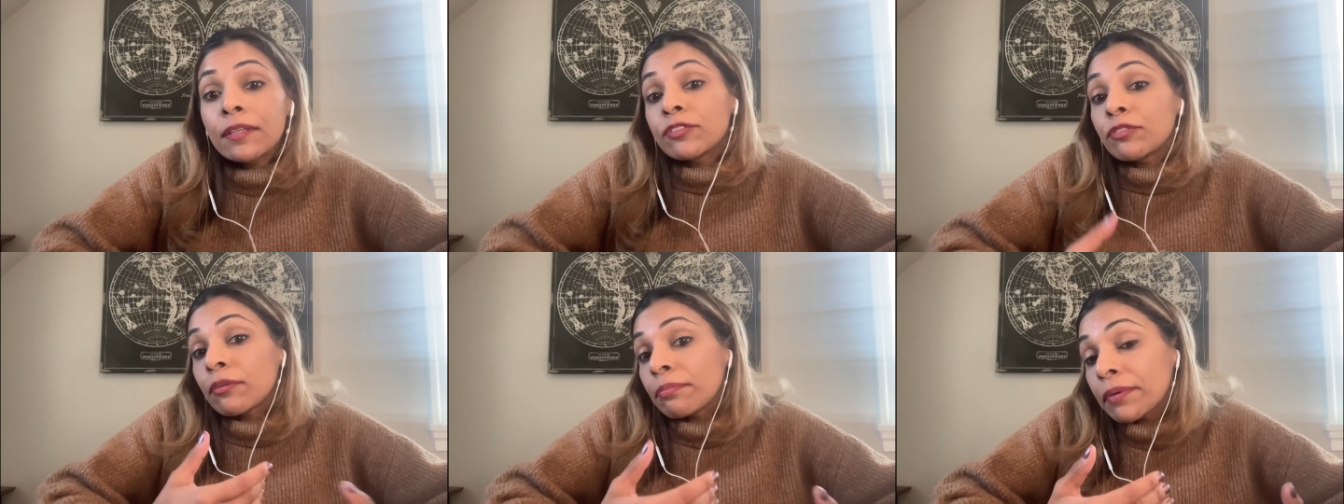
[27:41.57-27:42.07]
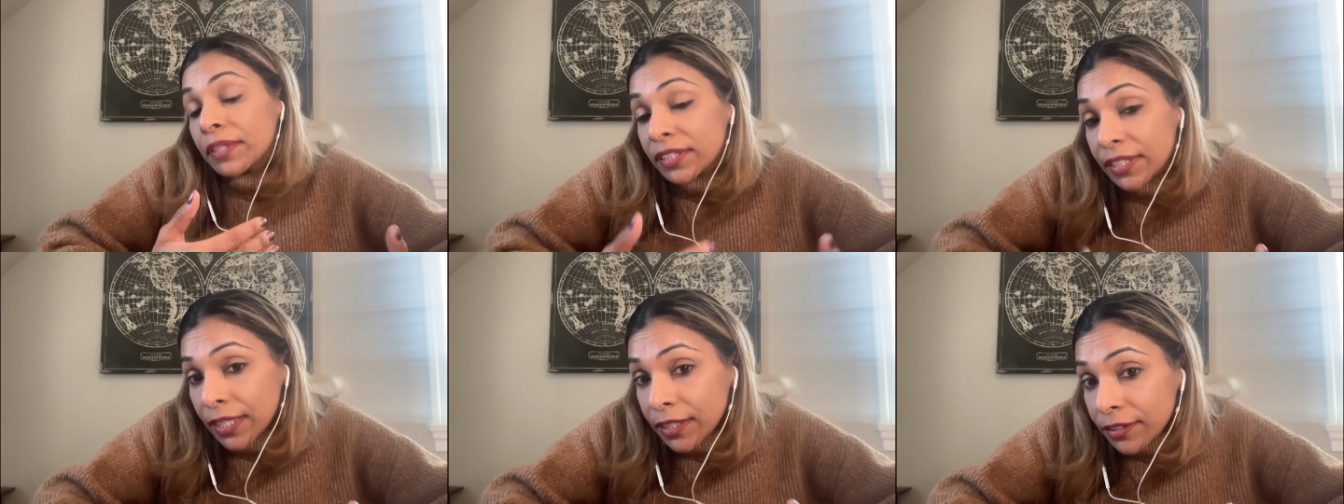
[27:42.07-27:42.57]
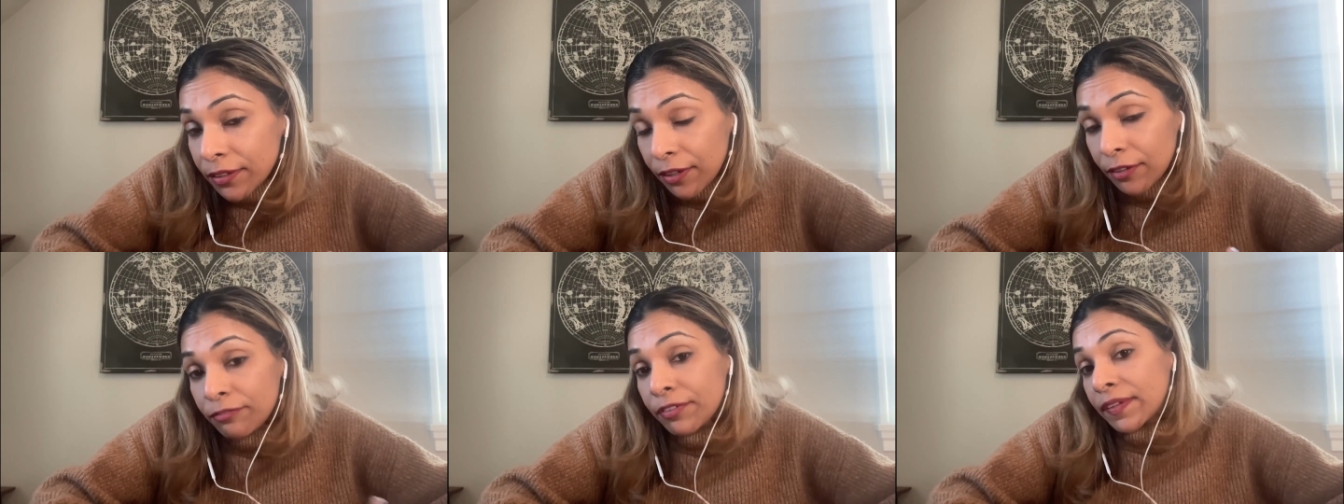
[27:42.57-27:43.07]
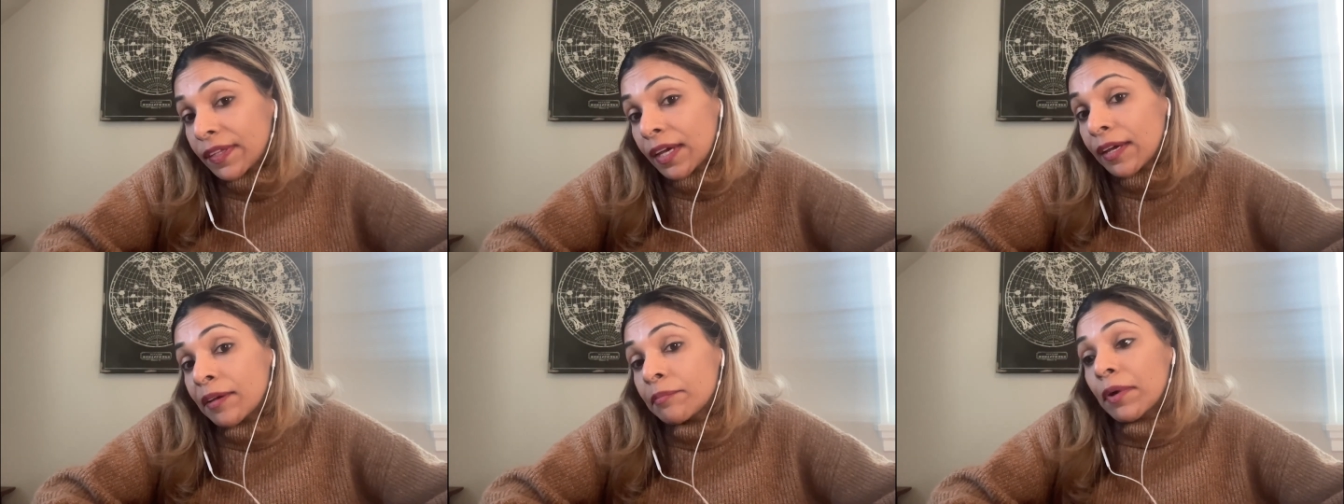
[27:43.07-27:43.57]
So a predictor for
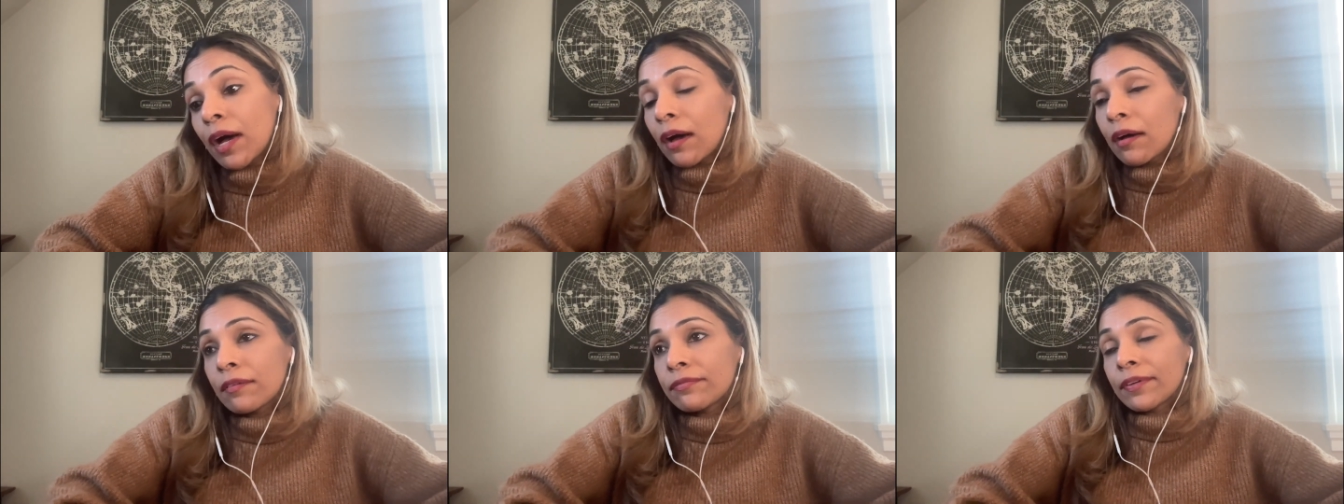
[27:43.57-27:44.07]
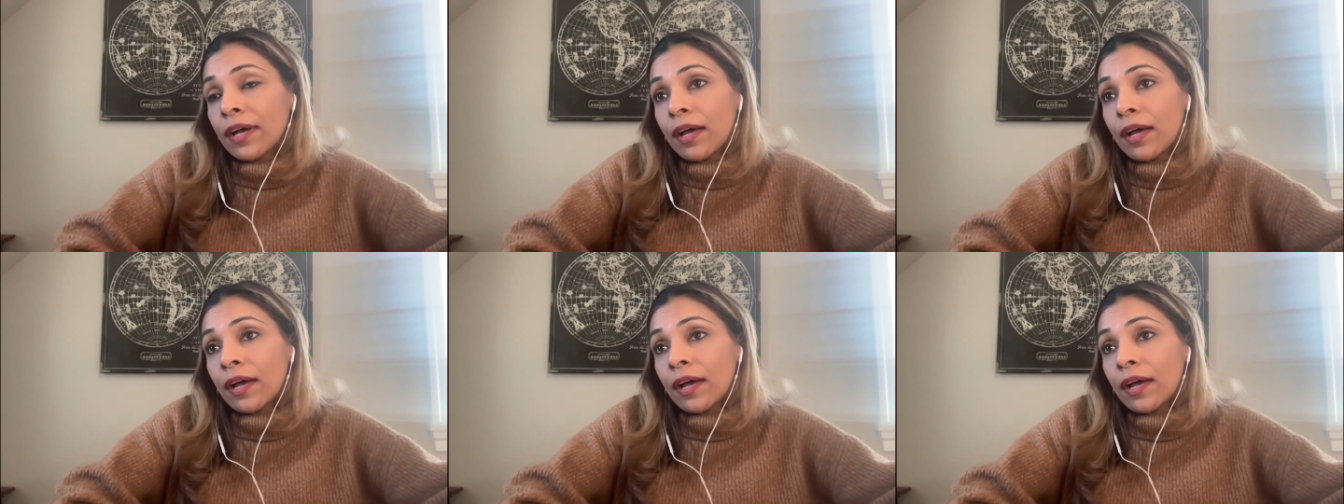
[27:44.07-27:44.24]
them of